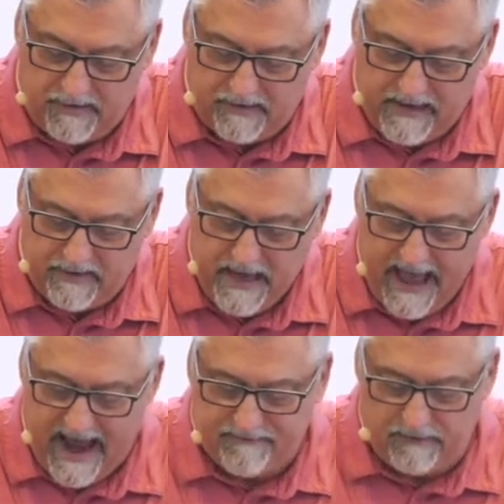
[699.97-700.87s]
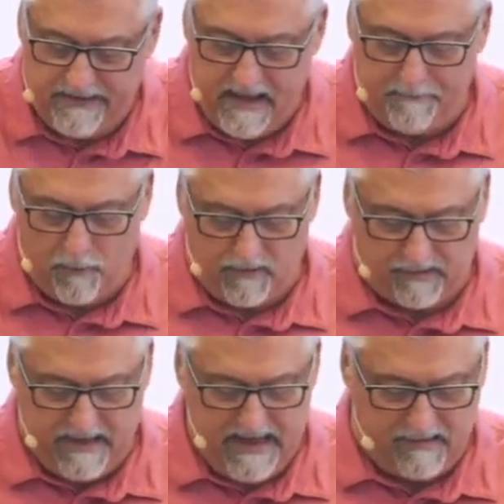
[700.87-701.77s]
It says, after the uproar
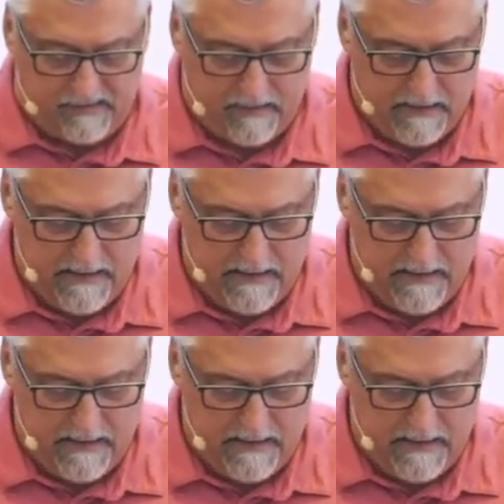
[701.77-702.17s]
ceased,